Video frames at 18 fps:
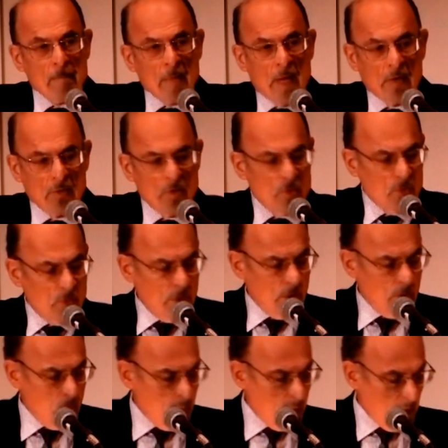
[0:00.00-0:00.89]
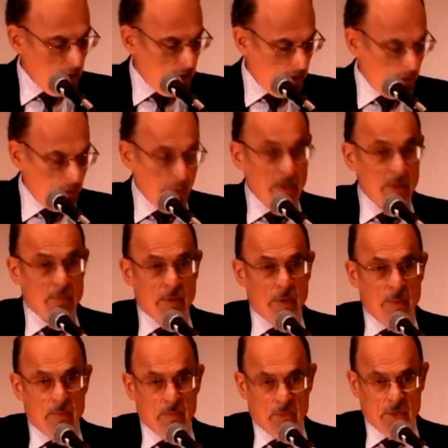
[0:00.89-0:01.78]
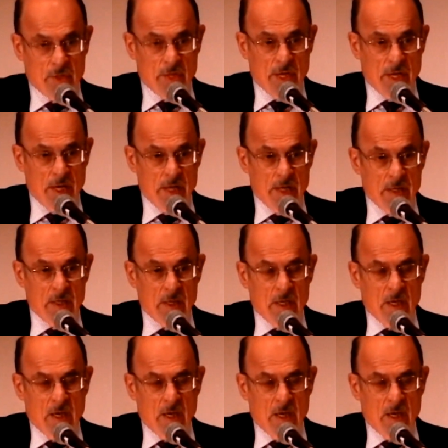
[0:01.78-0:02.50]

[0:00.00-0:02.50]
I'll just tell you about three of them today,